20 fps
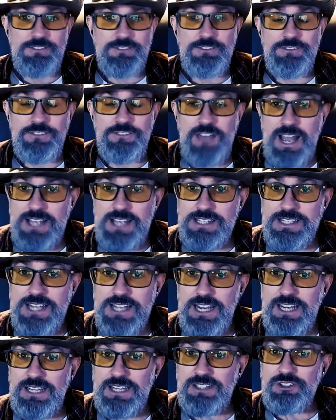it
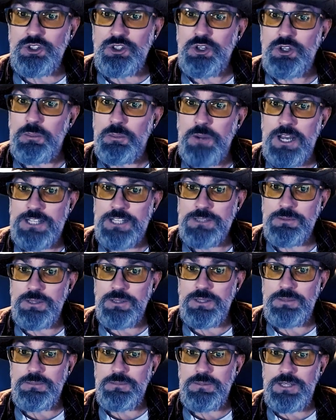fascinating? Could it
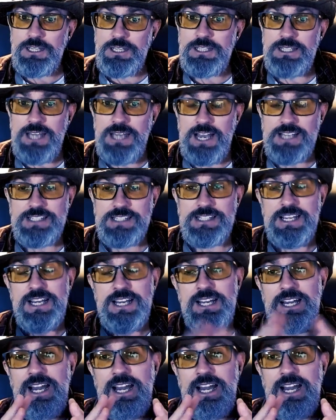possibly be? Yes.